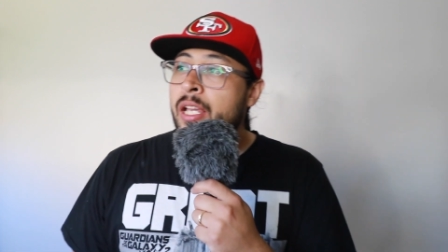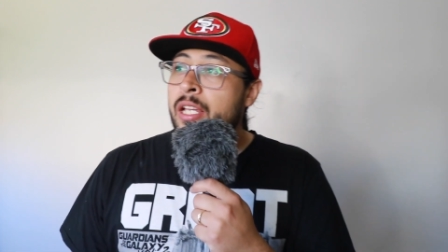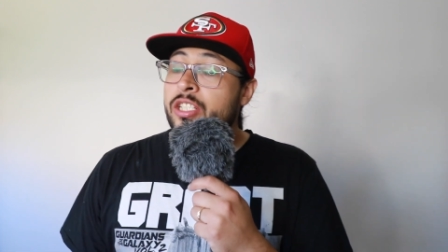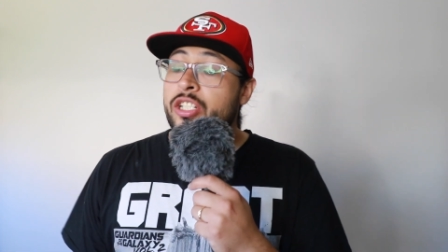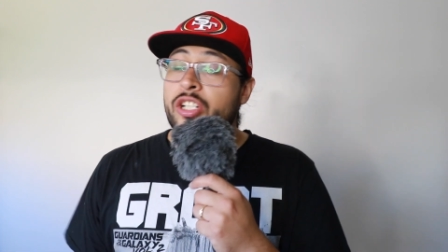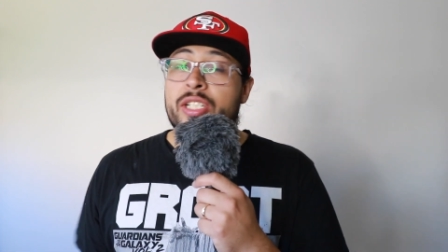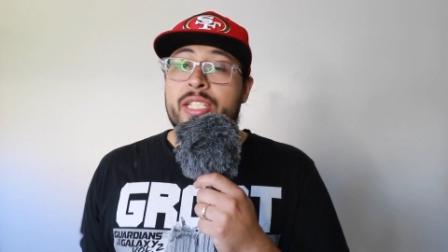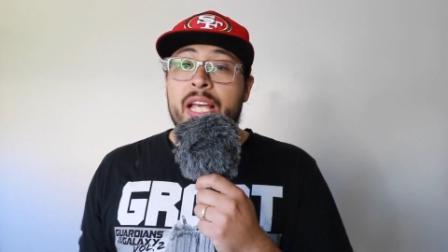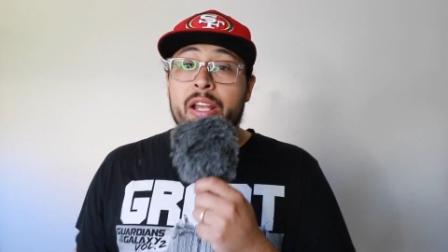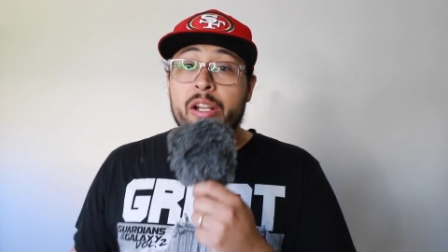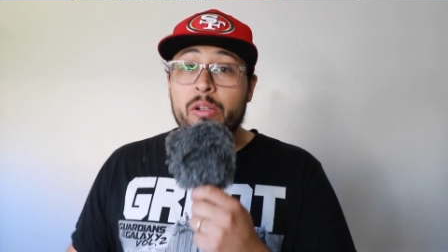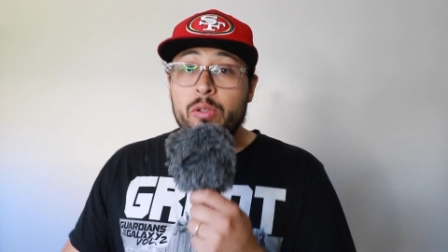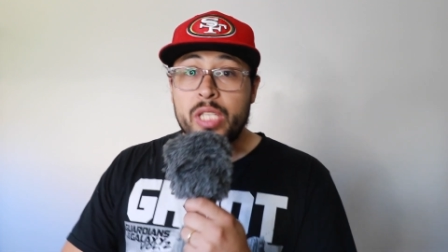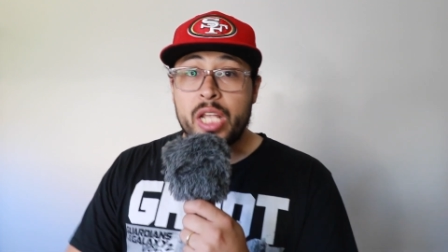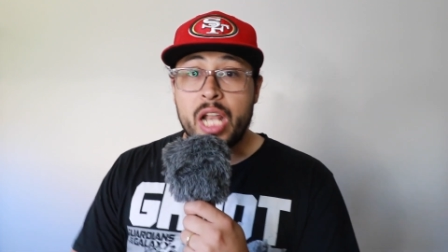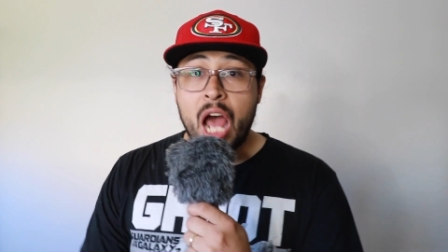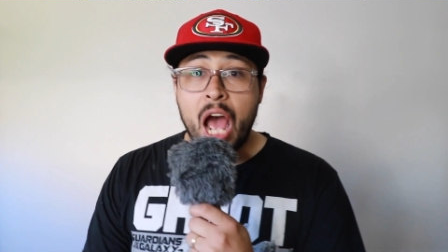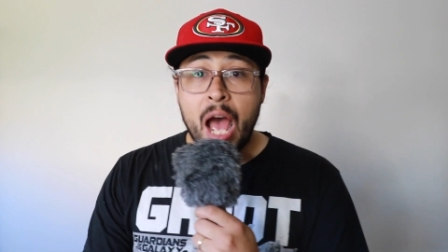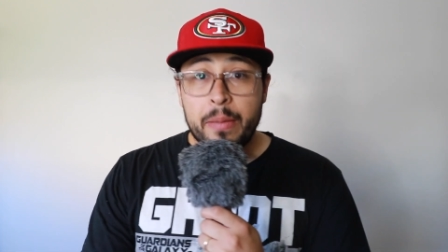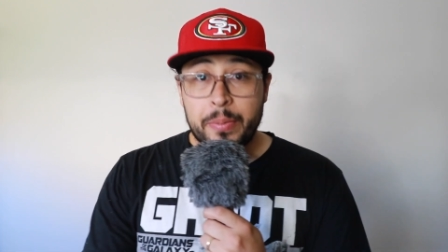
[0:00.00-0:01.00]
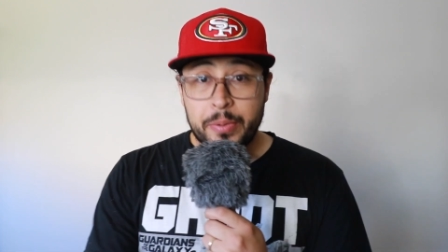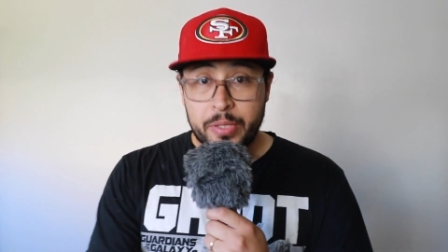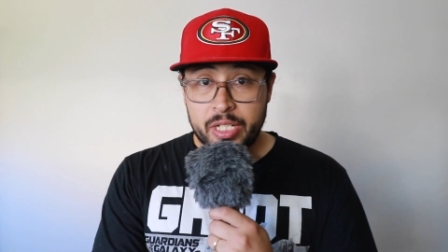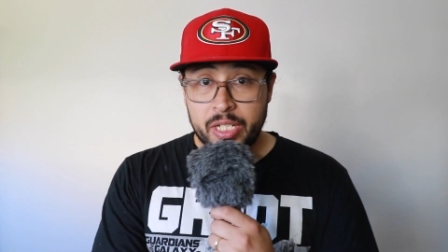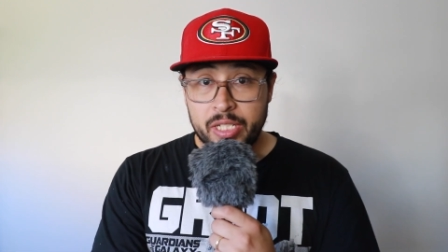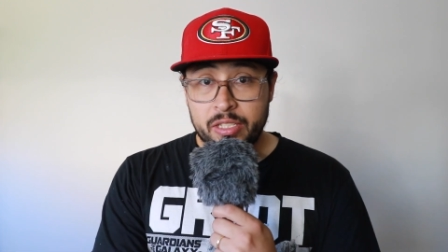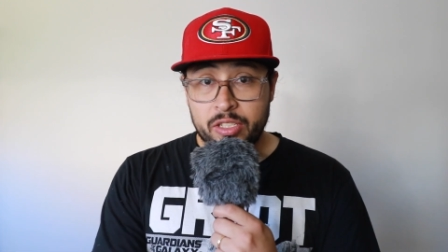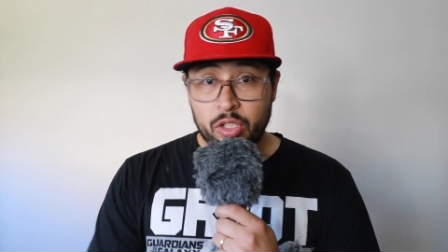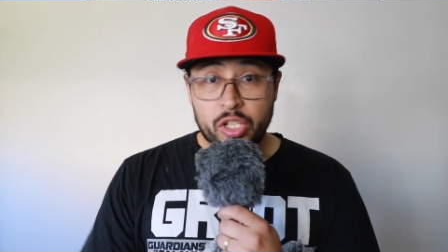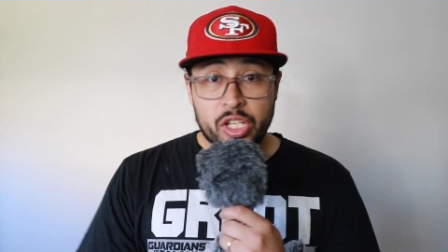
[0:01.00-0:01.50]
Turns out it was an
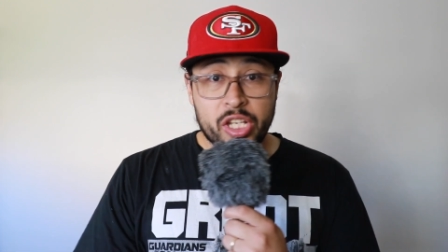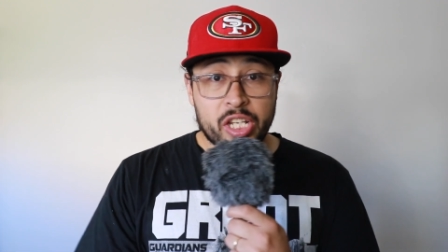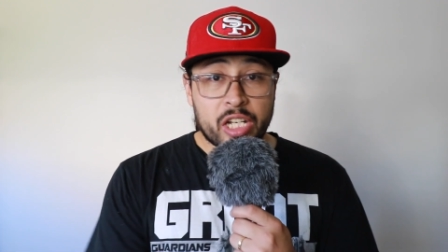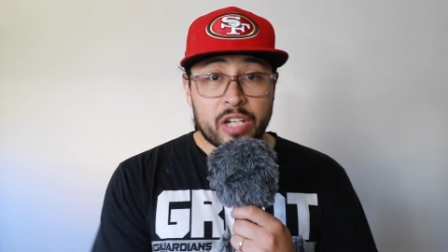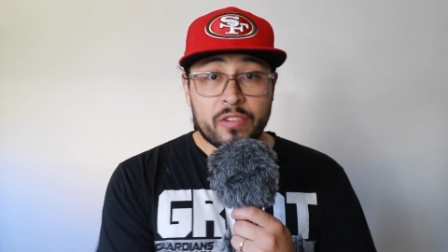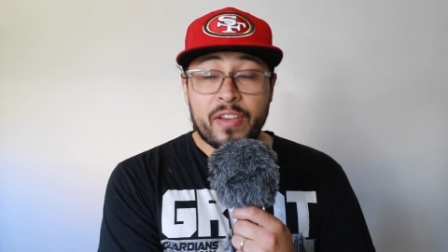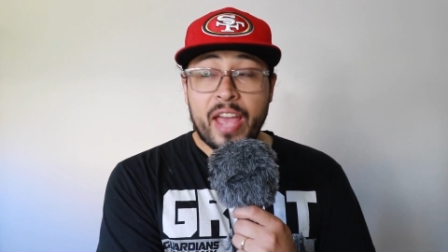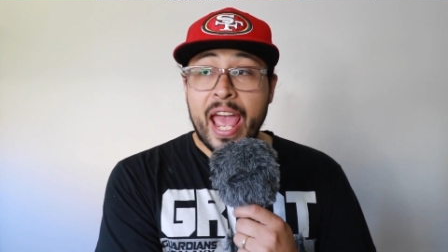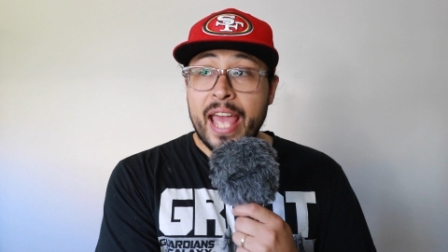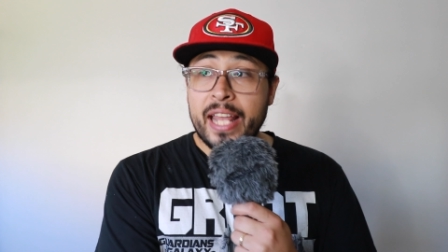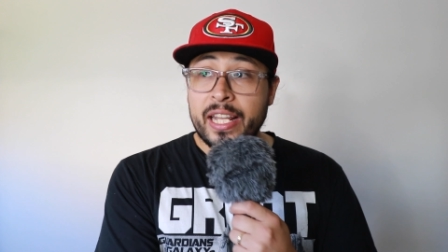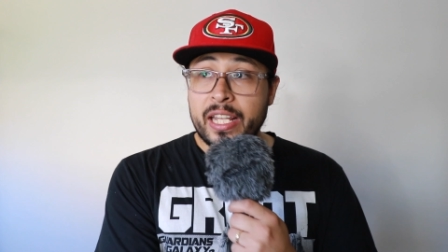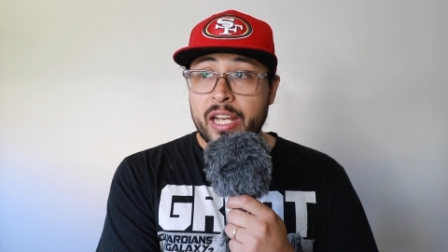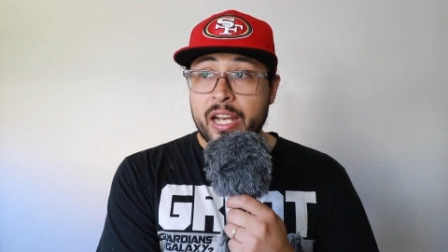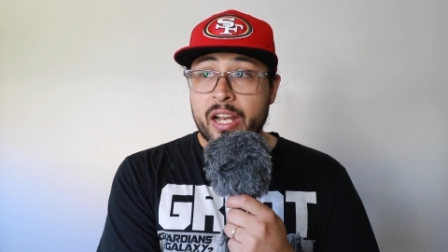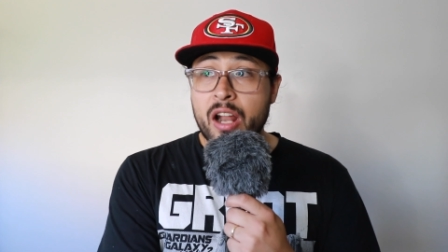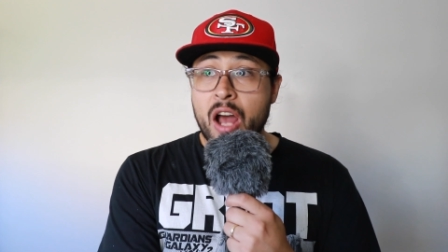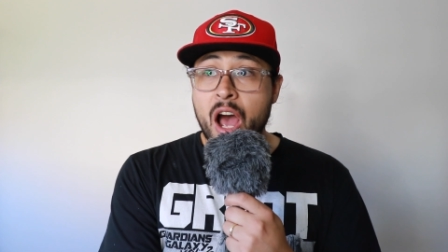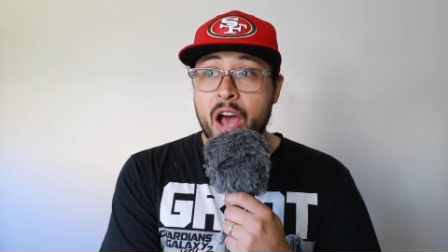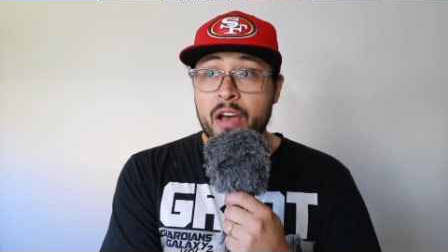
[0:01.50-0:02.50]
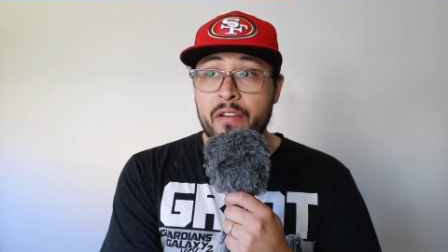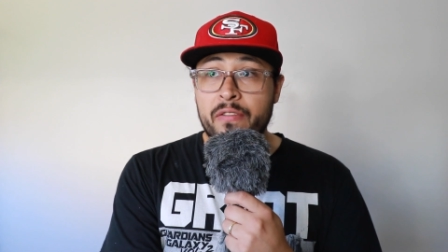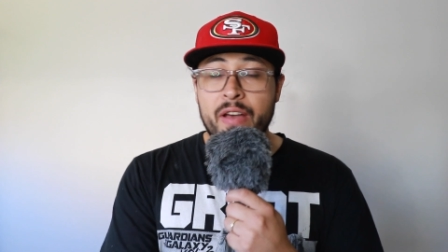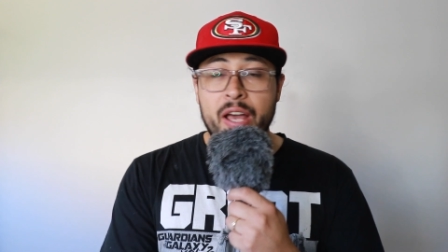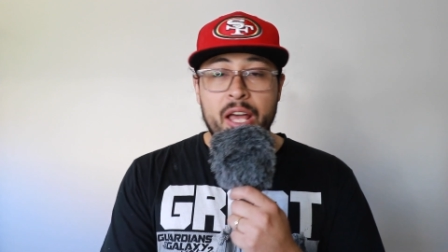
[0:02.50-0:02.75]
option. So you could have handed it off.